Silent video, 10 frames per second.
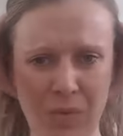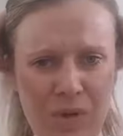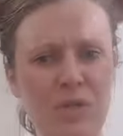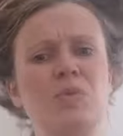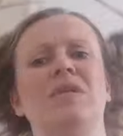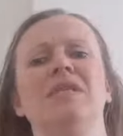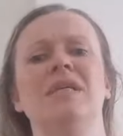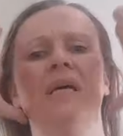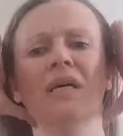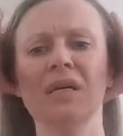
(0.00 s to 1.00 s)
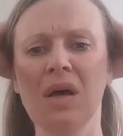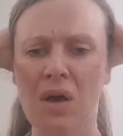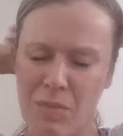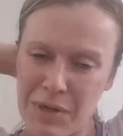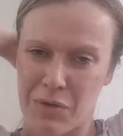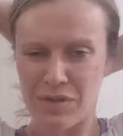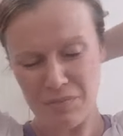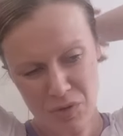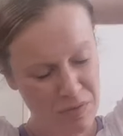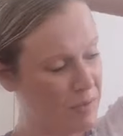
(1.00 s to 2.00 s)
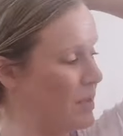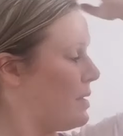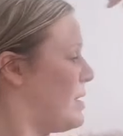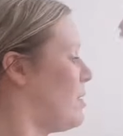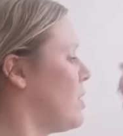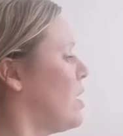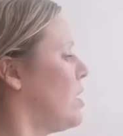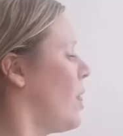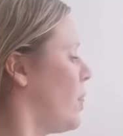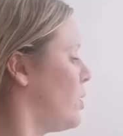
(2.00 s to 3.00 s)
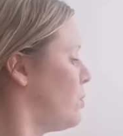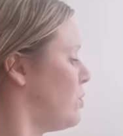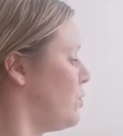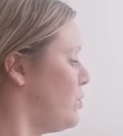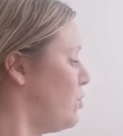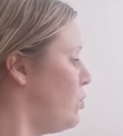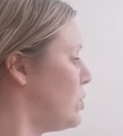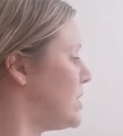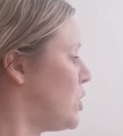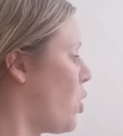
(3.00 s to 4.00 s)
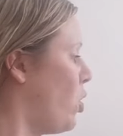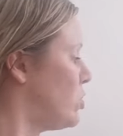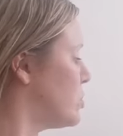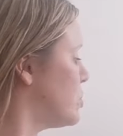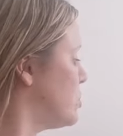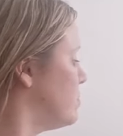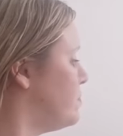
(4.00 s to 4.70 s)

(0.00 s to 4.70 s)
Weird one, isn't it? Oh my god, I'm, I'm here. I'm going to go through what I got.